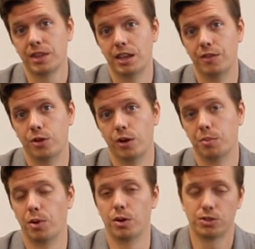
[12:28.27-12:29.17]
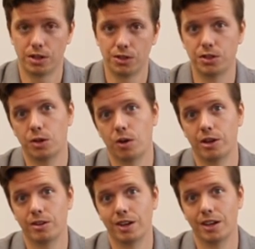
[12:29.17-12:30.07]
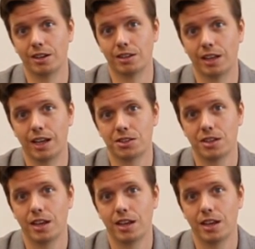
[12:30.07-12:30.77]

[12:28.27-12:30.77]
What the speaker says: If you're in person, I'll see you on your day in class.